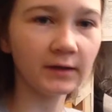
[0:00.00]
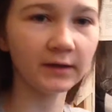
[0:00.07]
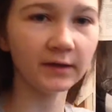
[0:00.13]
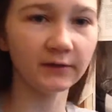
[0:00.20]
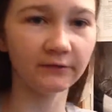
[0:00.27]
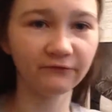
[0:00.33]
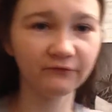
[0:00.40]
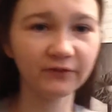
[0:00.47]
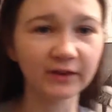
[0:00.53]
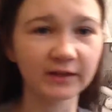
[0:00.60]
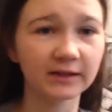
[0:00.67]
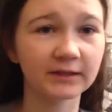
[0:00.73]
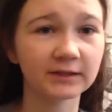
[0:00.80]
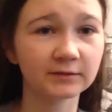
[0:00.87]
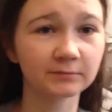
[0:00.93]
It
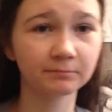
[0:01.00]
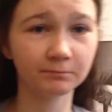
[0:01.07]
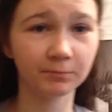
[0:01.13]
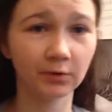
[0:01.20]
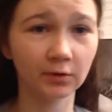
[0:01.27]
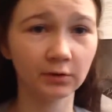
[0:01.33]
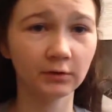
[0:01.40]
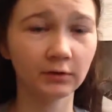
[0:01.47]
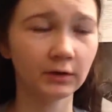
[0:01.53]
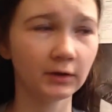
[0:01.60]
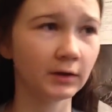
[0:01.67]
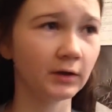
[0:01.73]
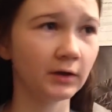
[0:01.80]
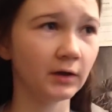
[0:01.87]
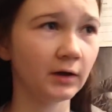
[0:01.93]
fits, but
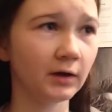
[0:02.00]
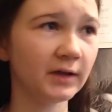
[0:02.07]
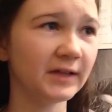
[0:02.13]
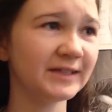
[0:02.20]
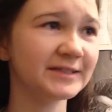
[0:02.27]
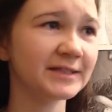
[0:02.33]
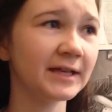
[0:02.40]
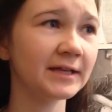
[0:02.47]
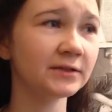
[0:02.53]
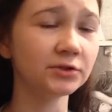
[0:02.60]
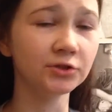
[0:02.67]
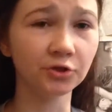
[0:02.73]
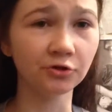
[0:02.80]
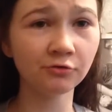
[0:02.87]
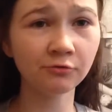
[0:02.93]
it
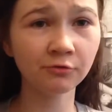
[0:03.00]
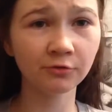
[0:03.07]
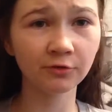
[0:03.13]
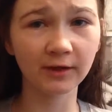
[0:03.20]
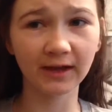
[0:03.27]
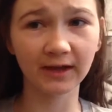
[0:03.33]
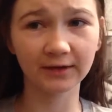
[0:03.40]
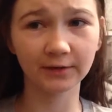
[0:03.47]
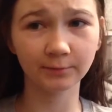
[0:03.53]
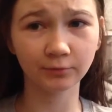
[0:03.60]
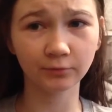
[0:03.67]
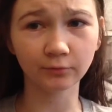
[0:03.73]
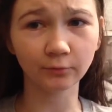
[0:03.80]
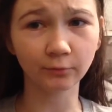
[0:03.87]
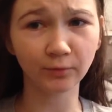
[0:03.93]
says youth, and I
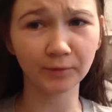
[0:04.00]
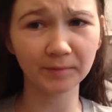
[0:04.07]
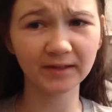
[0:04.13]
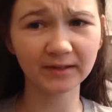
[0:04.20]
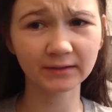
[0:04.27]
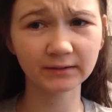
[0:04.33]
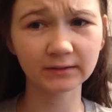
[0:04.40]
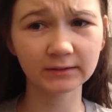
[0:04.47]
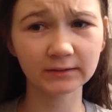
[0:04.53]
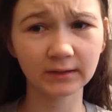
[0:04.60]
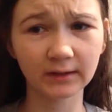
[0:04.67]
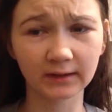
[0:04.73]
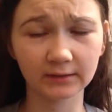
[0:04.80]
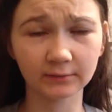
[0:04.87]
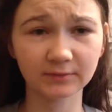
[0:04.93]
put women's,
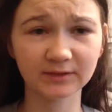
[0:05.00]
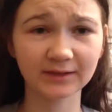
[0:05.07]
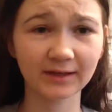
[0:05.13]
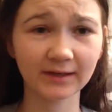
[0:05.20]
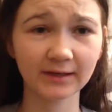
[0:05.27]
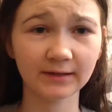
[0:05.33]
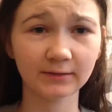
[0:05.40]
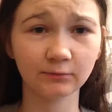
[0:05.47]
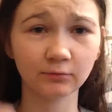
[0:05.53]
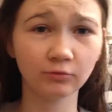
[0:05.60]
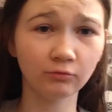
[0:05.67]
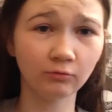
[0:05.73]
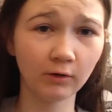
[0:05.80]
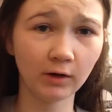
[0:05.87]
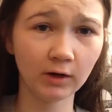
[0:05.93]
and I'm scared it
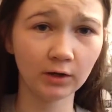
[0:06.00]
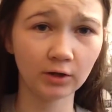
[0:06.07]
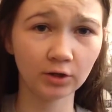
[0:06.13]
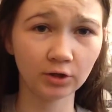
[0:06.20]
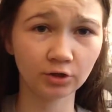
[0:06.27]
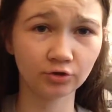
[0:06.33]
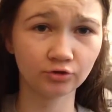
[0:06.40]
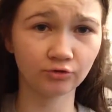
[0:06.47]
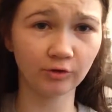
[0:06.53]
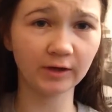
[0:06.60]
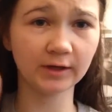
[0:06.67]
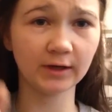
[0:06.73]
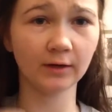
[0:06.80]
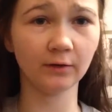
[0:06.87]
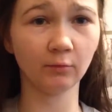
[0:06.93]
will
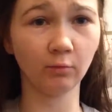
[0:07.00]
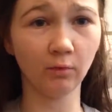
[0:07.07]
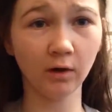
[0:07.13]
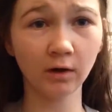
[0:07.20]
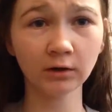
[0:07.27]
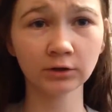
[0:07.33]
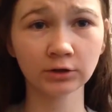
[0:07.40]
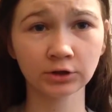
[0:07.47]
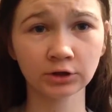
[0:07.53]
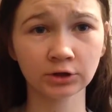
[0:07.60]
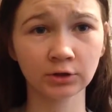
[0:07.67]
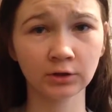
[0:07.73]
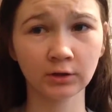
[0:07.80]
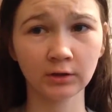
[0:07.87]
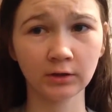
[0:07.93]
shrink in a wash.